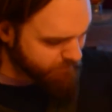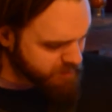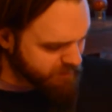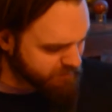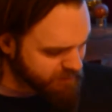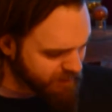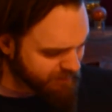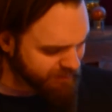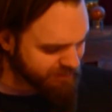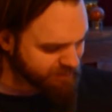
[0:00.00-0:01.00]
But
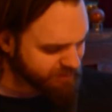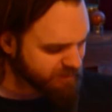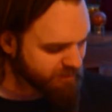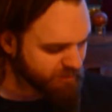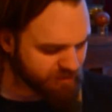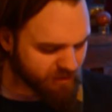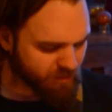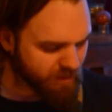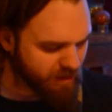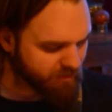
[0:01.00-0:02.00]
Dudley Dursley was
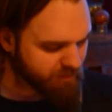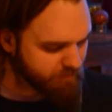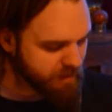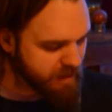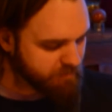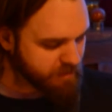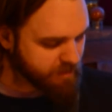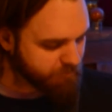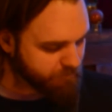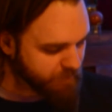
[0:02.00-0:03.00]
no longer a baby,